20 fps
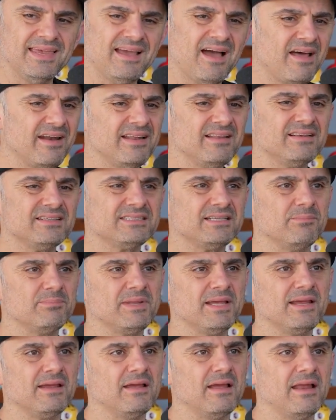got into
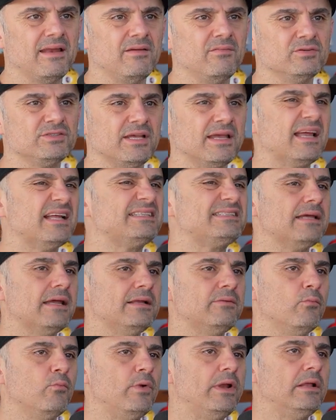something, and he was like,
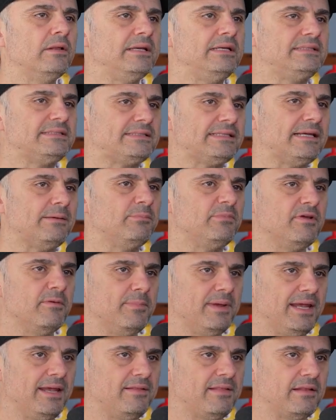it really seemed to
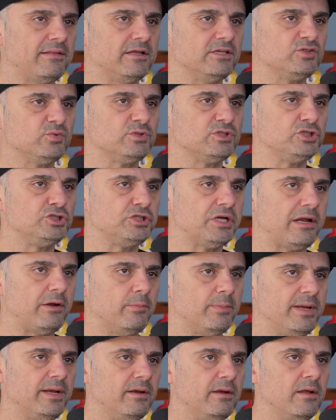me that this was a
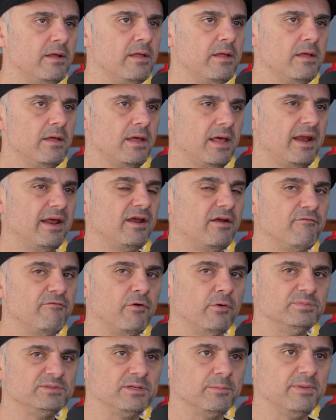gentleman, and I
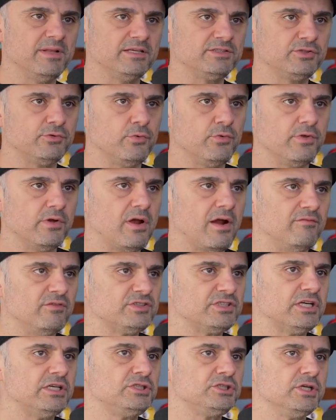confirmed some of this through the
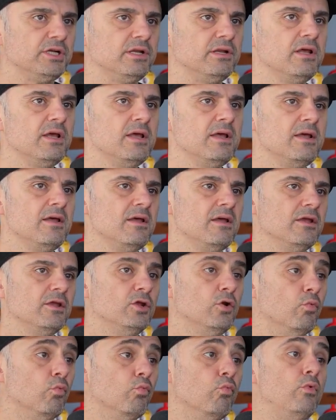conversation,
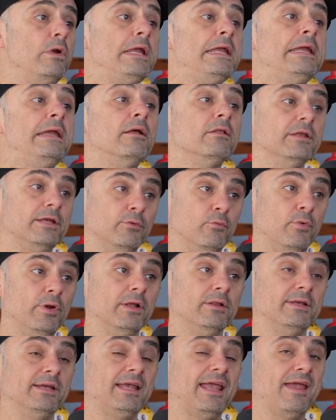you know, really,
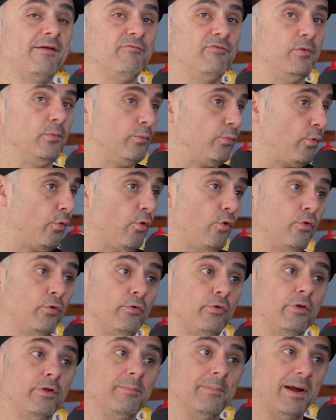really came from
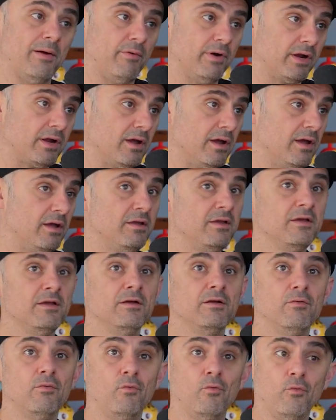rural America,
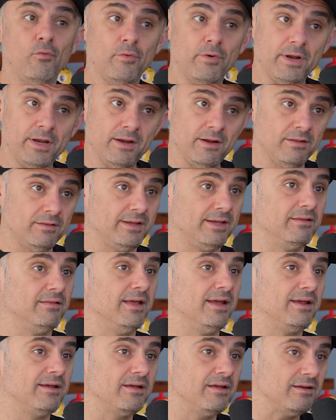really
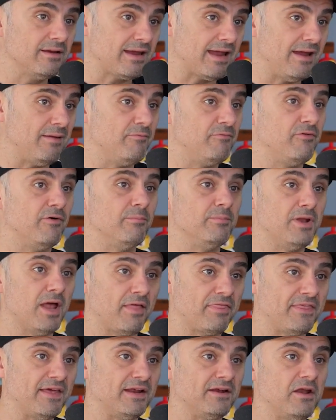like came from
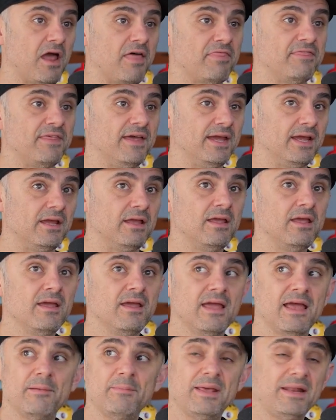nothing,
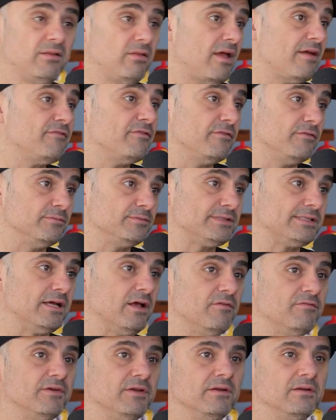and made a life of
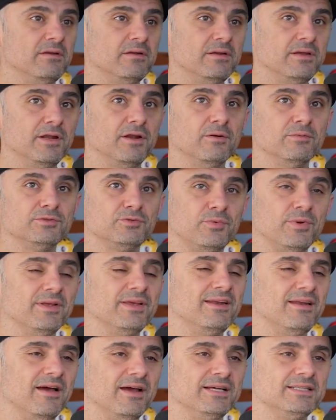himself. And, you know, it was
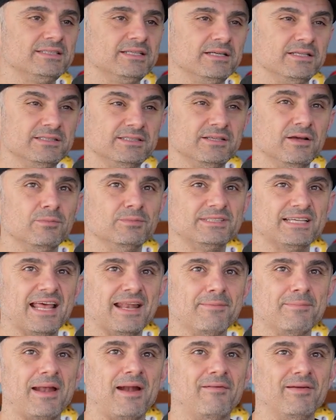really nice, and his son was
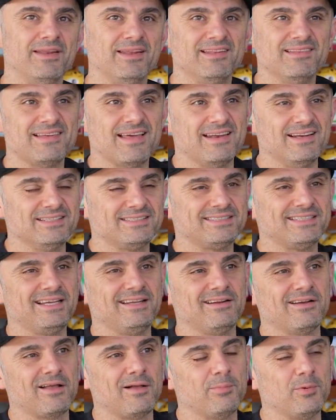getting married in Tennessee
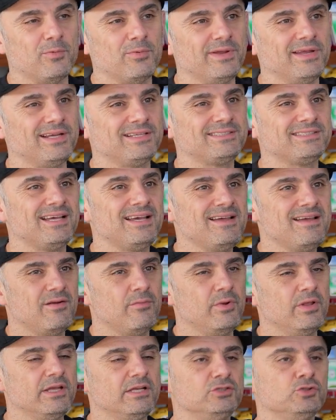in a couple weeks.
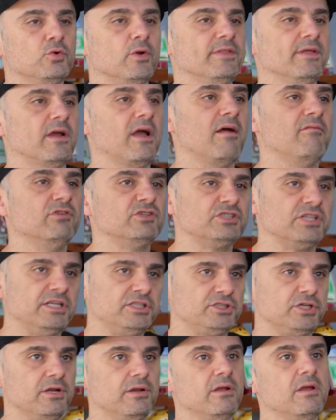Really enjoyed the
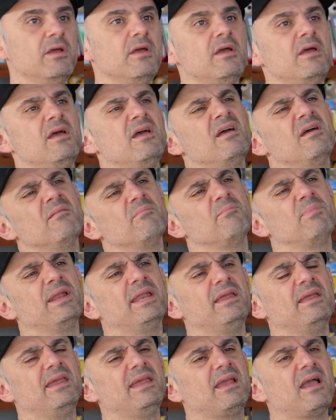conversation.
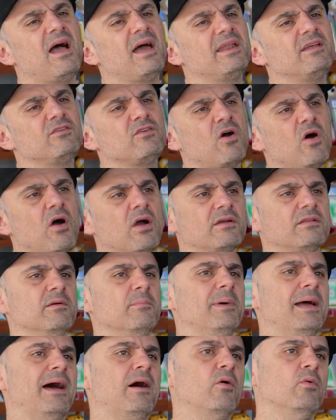But he kind of talked
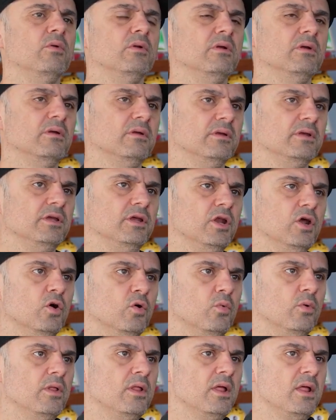about, you
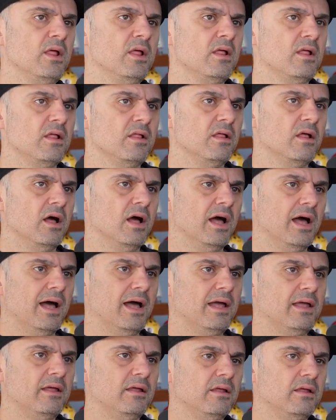know,
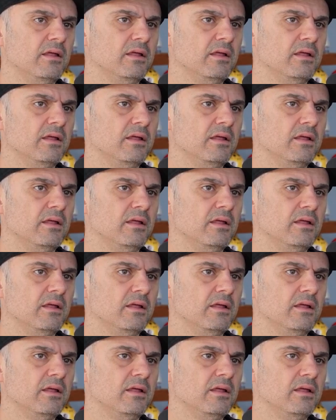how